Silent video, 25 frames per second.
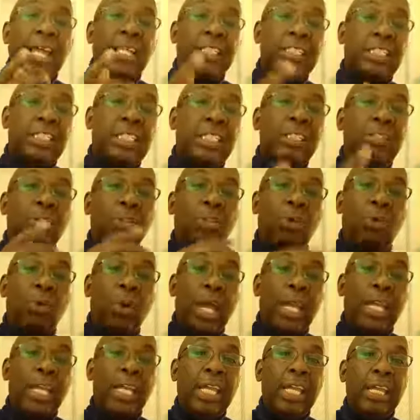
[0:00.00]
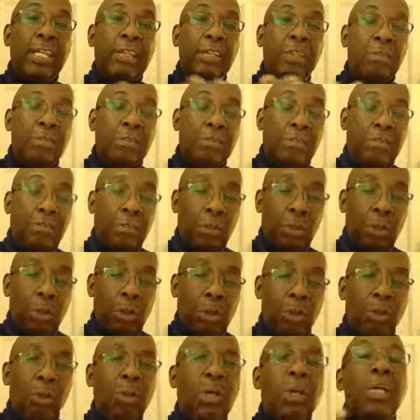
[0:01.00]
and sitting on the right hand of the
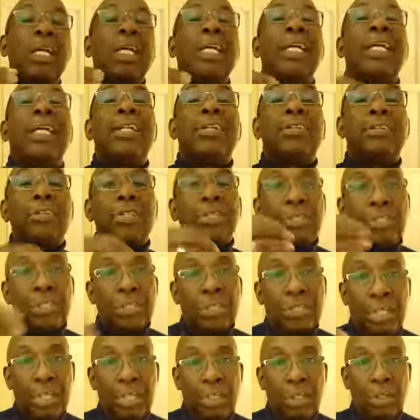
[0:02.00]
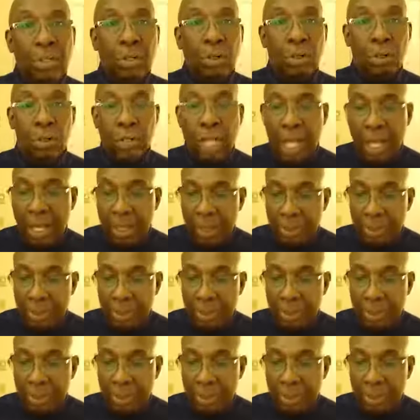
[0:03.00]
throne, interceding on